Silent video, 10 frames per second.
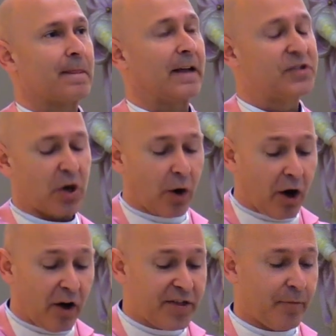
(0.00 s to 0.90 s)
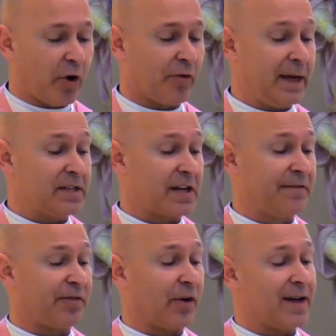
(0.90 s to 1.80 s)
And so all the more reason
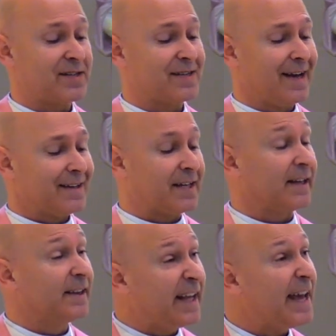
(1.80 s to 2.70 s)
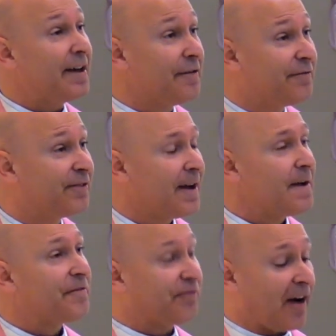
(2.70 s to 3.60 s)
for us to live
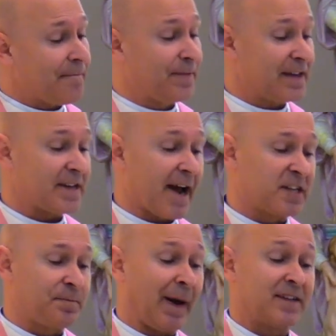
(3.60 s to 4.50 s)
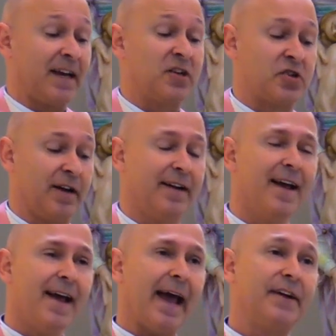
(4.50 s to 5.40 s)
from this expectation
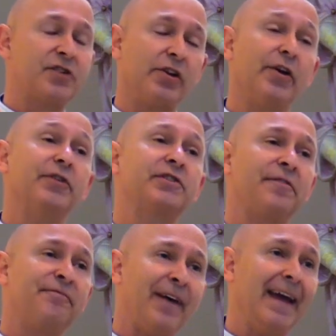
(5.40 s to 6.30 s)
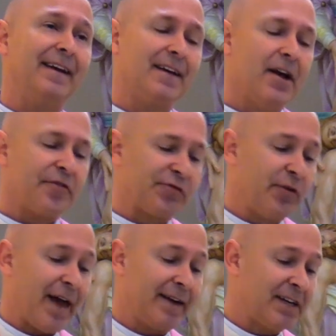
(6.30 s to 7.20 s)
and to learn to fight
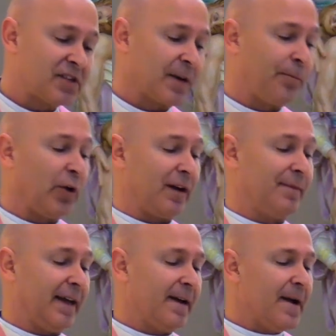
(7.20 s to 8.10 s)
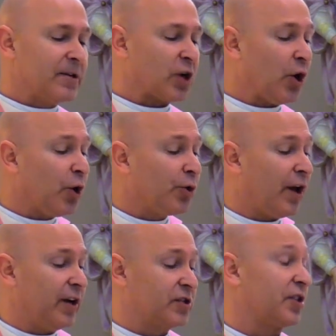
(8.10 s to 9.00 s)
through that disappointment, to hold
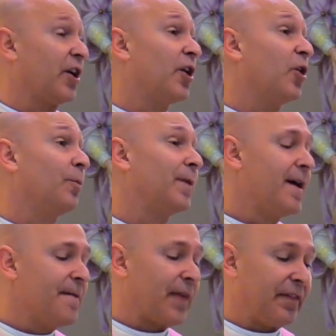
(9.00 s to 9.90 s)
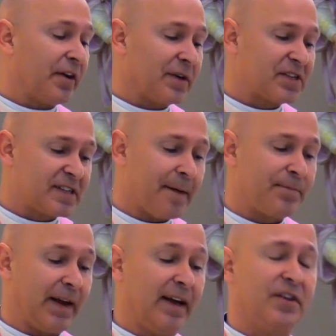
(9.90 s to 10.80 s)
on to the hope that there is
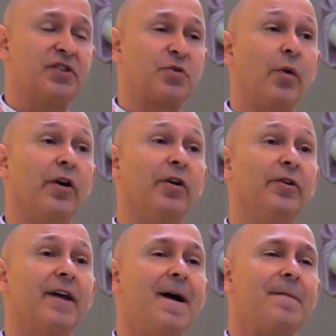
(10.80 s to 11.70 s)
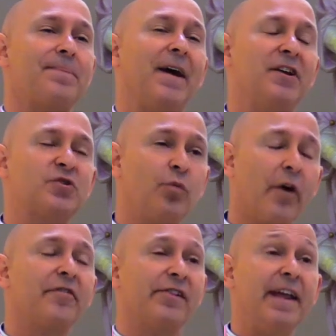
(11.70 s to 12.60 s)
something in this world that is
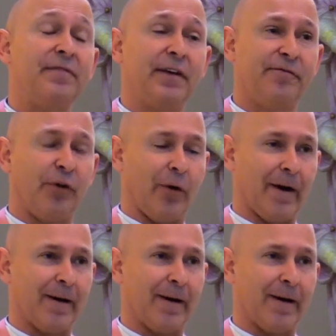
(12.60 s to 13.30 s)
worth living for.